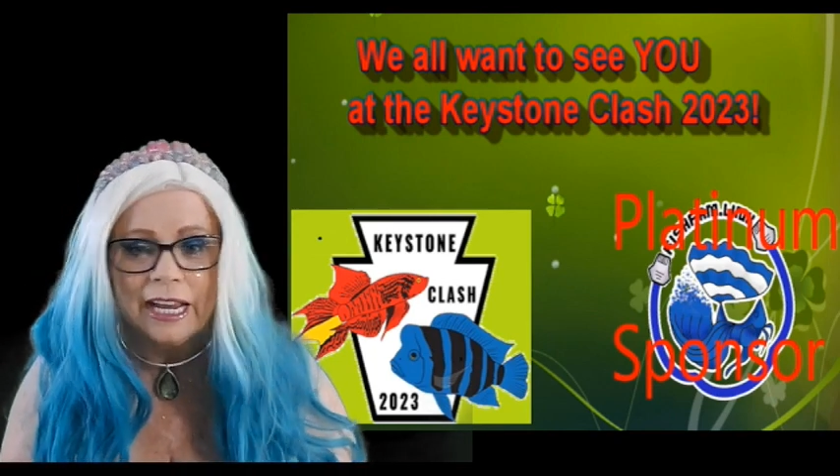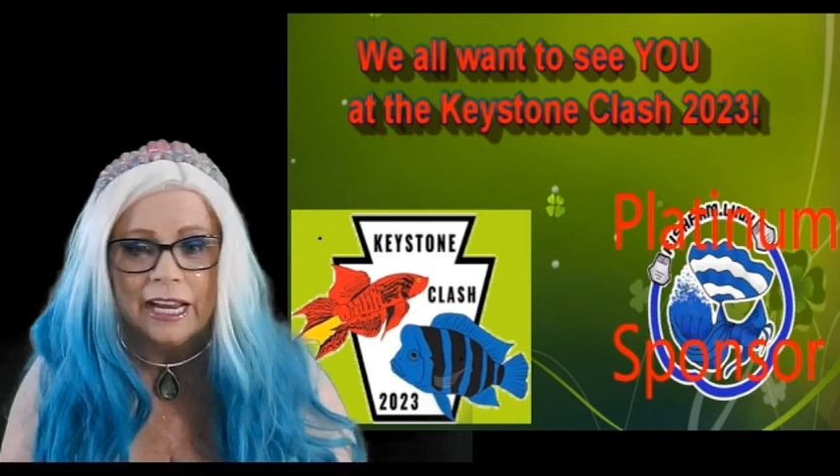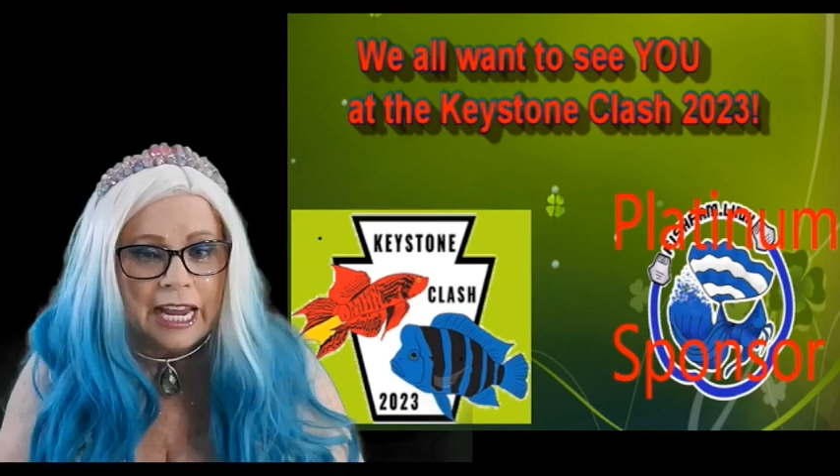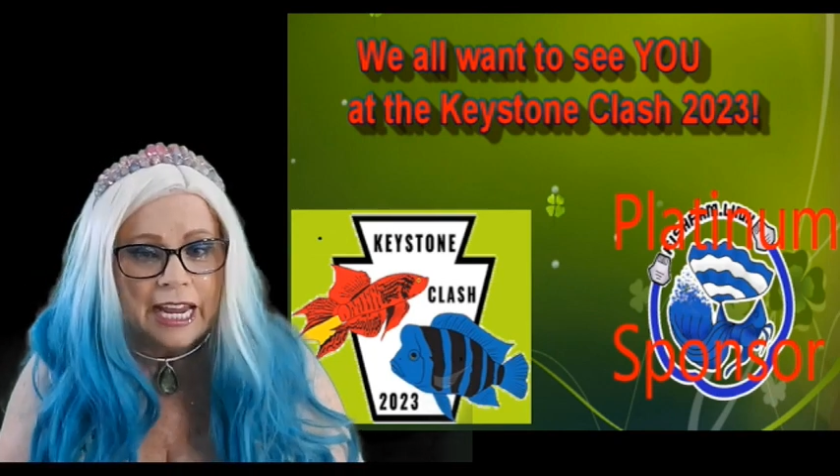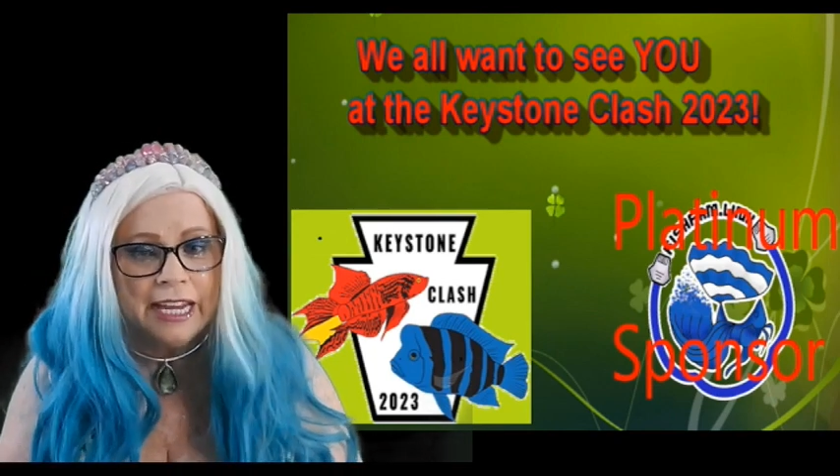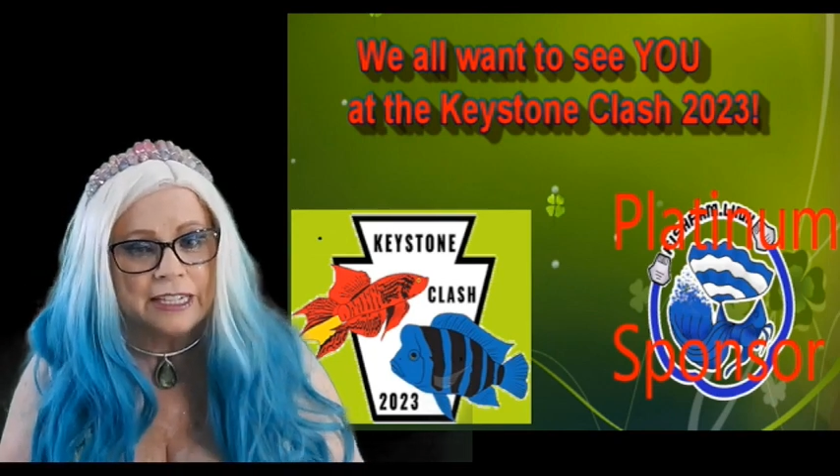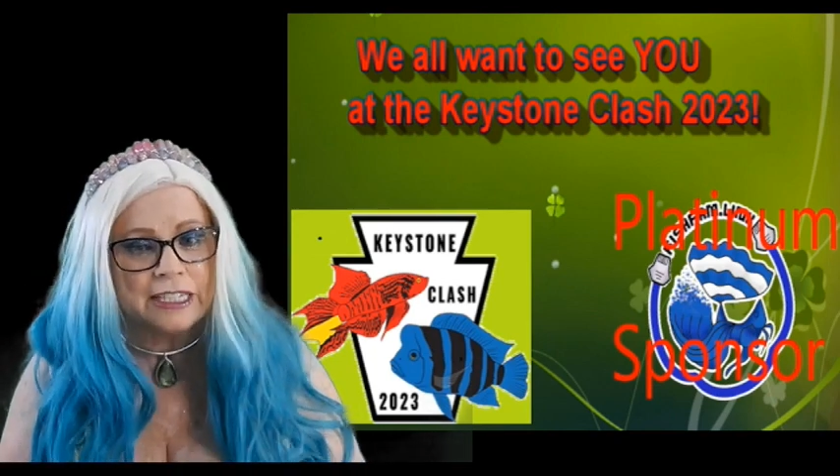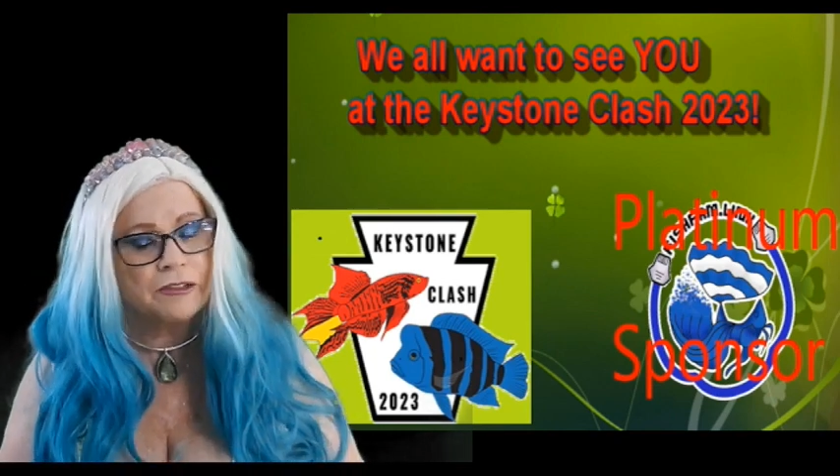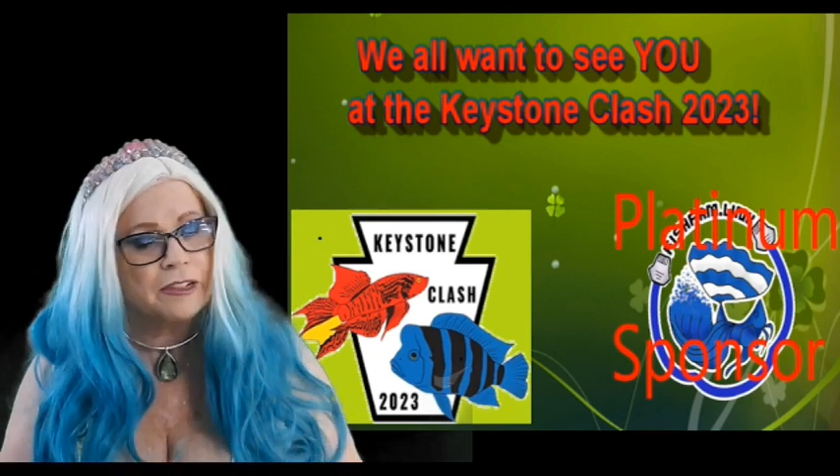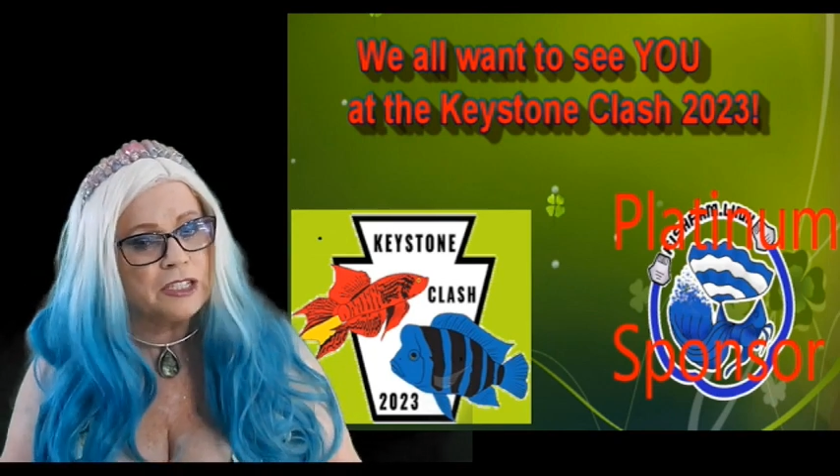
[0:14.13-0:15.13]
It is
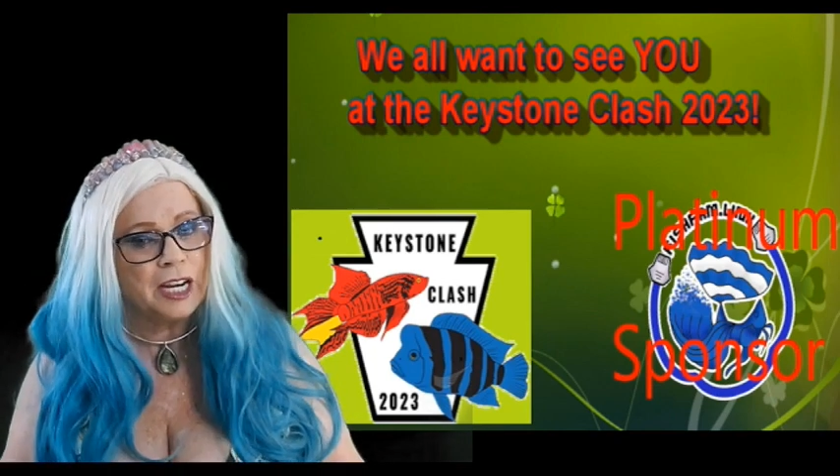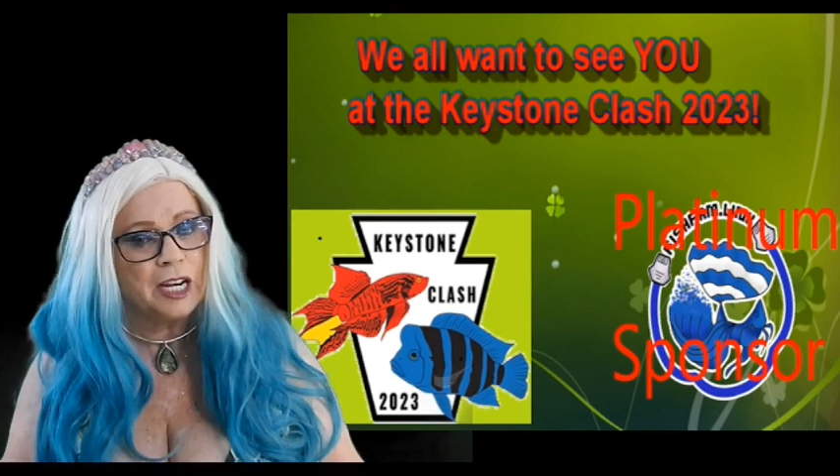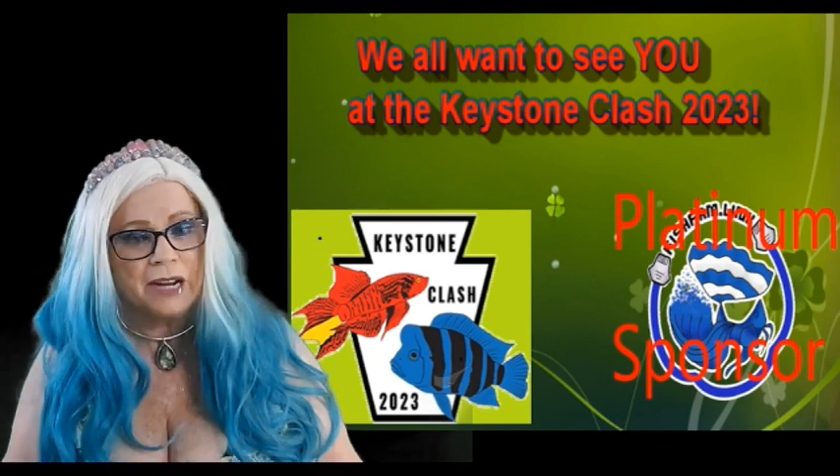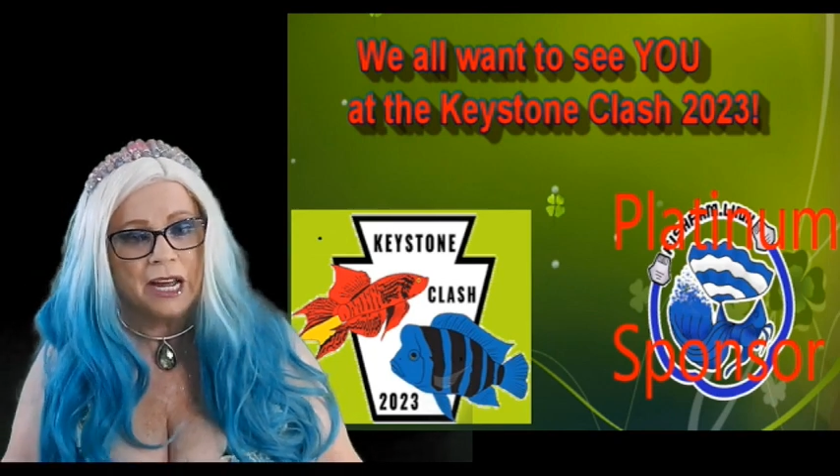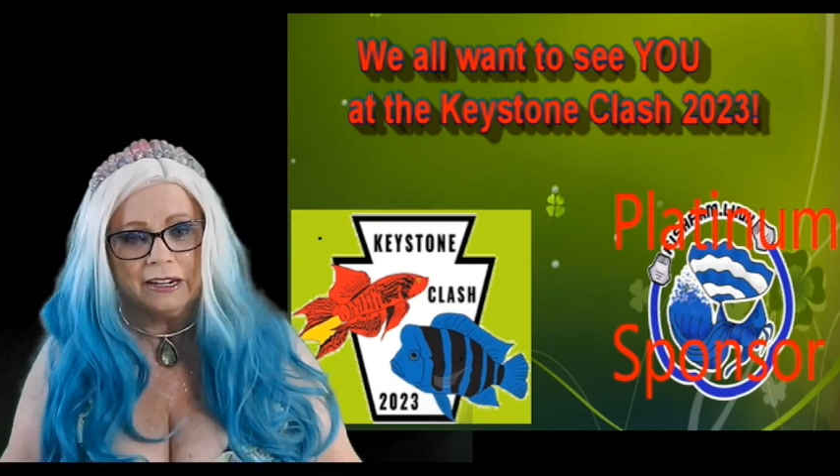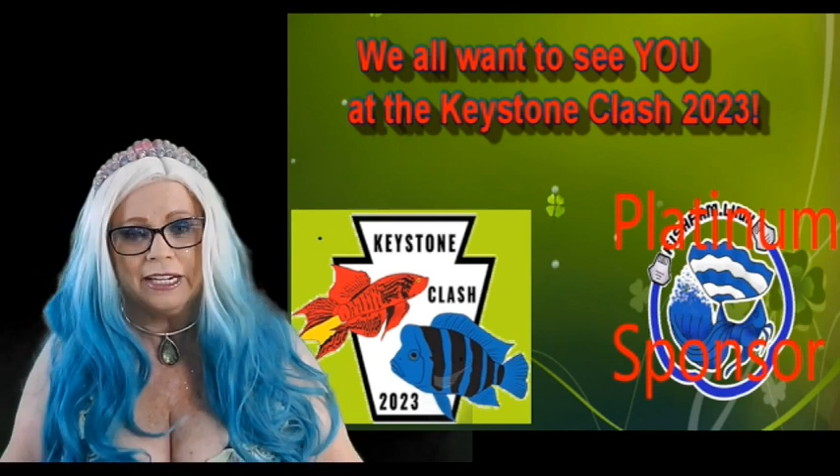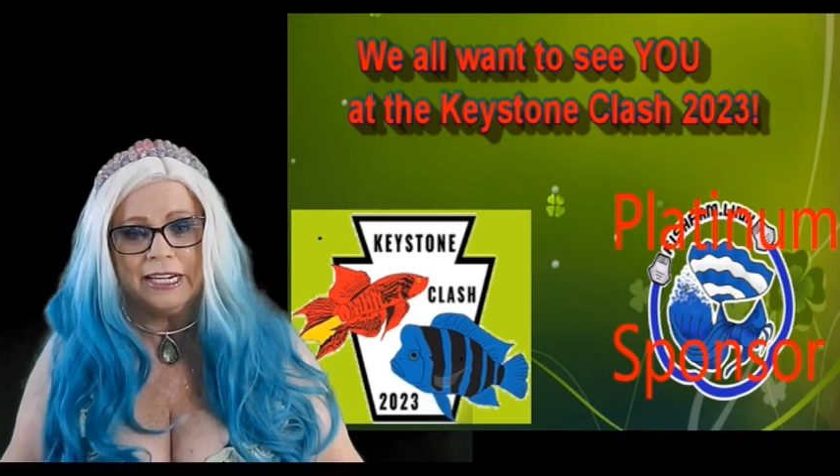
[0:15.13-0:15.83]
fishfam.link,